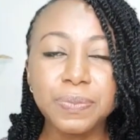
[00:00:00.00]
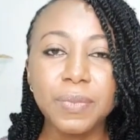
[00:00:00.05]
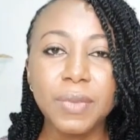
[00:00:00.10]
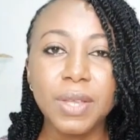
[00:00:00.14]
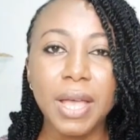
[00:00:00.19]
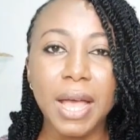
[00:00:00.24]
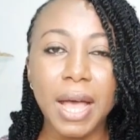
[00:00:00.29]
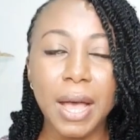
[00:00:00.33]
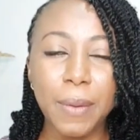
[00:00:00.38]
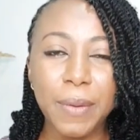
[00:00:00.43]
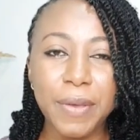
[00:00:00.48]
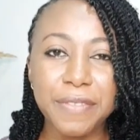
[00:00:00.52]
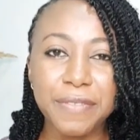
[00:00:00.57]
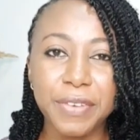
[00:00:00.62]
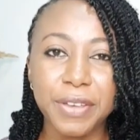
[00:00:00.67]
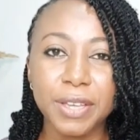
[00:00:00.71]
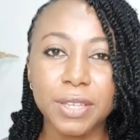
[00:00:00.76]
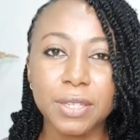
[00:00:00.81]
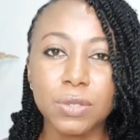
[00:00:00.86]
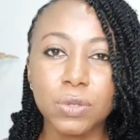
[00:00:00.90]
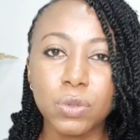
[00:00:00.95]

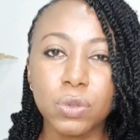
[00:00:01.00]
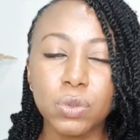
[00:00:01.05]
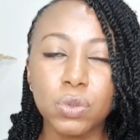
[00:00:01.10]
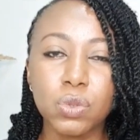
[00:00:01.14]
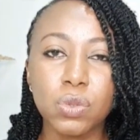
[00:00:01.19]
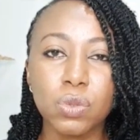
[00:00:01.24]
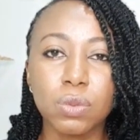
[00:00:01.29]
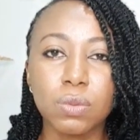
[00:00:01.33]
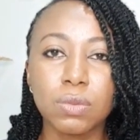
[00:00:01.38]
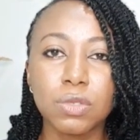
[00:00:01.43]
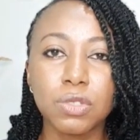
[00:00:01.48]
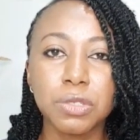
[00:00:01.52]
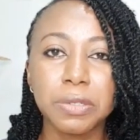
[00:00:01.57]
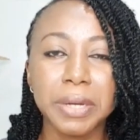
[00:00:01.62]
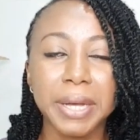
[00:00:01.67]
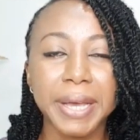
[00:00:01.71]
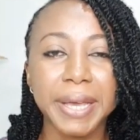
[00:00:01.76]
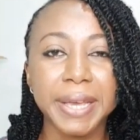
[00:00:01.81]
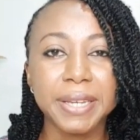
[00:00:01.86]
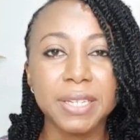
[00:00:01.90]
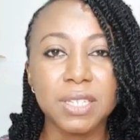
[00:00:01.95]
However, it's good to
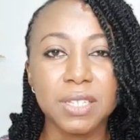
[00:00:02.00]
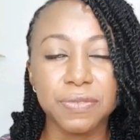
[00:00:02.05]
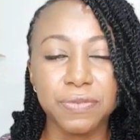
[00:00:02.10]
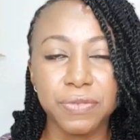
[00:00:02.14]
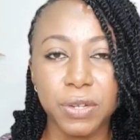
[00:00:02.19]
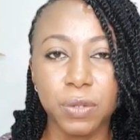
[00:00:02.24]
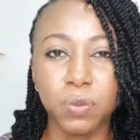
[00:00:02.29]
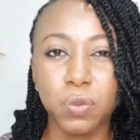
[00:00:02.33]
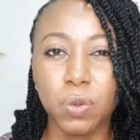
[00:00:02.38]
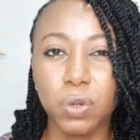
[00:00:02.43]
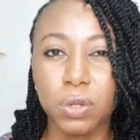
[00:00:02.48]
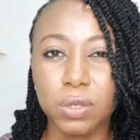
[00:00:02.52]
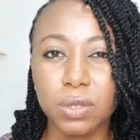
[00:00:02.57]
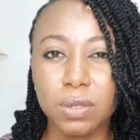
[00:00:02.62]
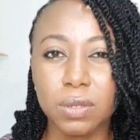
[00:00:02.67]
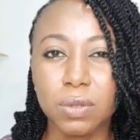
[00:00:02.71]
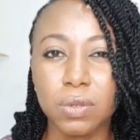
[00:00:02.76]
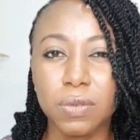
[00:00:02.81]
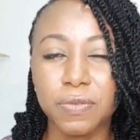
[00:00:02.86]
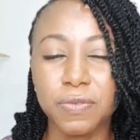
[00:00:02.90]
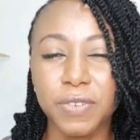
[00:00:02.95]
try different ones
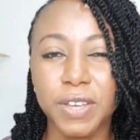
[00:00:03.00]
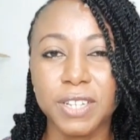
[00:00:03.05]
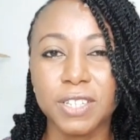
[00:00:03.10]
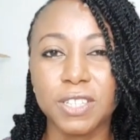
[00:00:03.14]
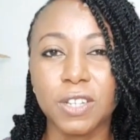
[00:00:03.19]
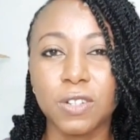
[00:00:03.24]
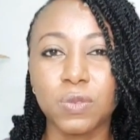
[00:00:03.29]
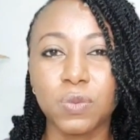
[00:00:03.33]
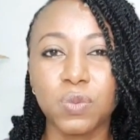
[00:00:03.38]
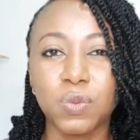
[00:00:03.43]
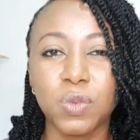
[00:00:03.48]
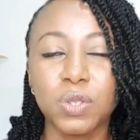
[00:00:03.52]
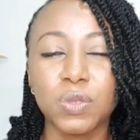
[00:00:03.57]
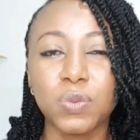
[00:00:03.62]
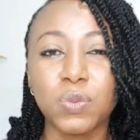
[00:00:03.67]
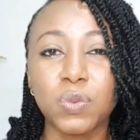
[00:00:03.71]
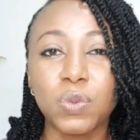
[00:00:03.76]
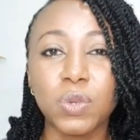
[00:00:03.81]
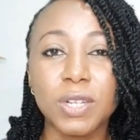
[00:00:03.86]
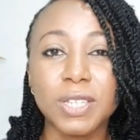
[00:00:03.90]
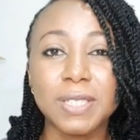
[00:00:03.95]
to find out what
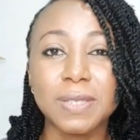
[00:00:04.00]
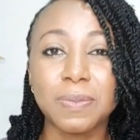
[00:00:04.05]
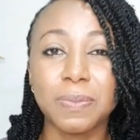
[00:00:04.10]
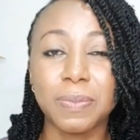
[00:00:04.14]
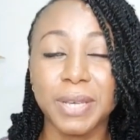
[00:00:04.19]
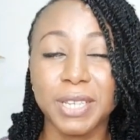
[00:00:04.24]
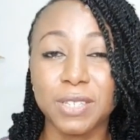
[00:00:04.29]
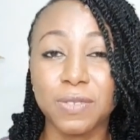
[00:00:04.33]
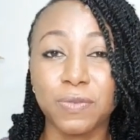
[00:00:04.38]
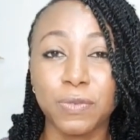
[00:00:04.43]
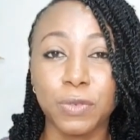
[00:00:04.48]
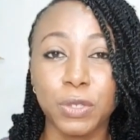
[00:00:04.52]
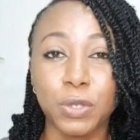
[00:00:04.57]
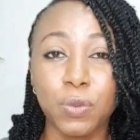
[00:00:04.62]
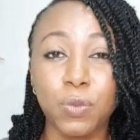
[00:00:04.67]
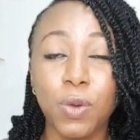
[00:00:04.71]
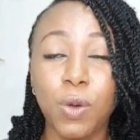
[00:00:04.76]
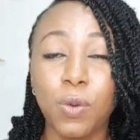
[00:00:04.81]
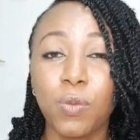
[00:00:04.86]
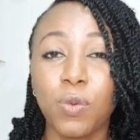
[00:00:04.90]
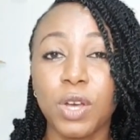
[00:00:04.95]
works best for you.
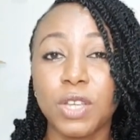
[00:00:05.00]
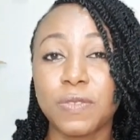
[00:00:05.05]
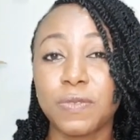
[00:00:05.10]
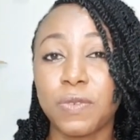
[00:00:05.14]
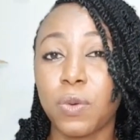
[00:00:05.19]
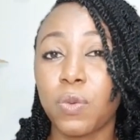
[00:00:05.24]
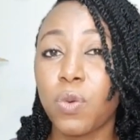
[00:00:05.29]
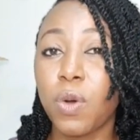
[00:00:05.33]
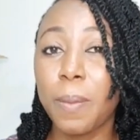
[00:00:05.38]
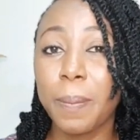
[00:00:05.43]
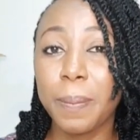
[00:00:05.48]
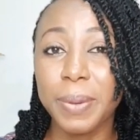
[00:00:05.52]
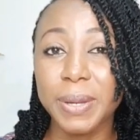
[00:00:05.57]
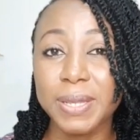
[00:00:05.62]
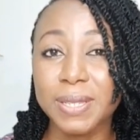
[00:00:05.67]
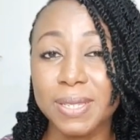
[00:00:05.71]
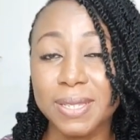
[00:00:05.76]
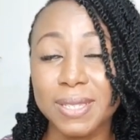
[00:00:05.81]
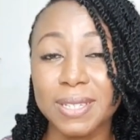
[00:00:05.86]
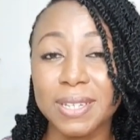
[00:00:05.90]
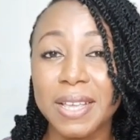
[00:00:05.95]
What works for one
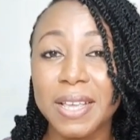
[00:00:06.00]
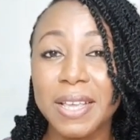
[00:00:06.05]
person